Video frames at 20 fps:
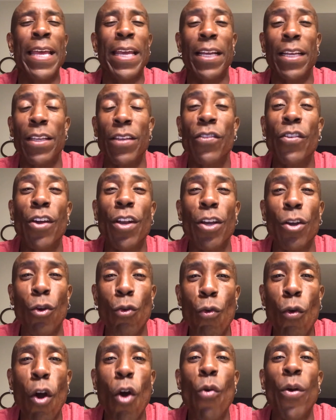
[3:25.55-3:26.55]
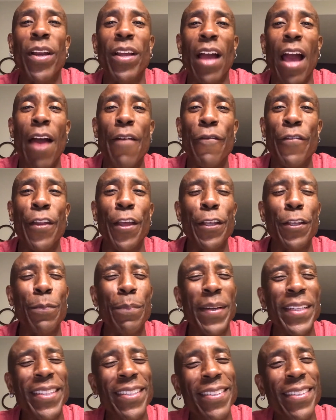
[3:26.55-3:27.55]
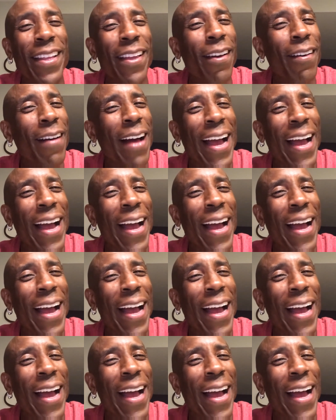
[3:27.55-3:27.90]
he's going to grow in confidence, but still,